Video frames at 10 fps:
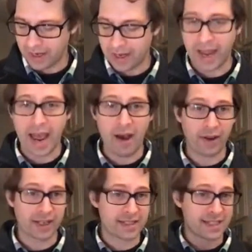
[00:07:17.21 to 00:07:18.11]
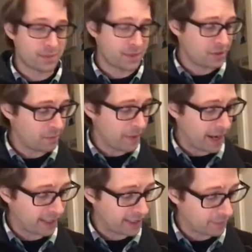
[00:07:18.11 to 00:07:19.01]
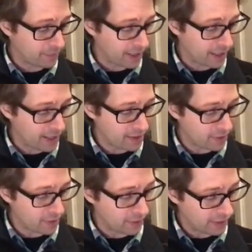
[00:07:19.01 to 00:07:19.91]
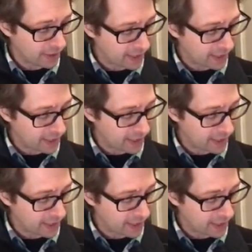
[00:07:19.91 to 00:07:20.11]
Now I can substitute back in my angle,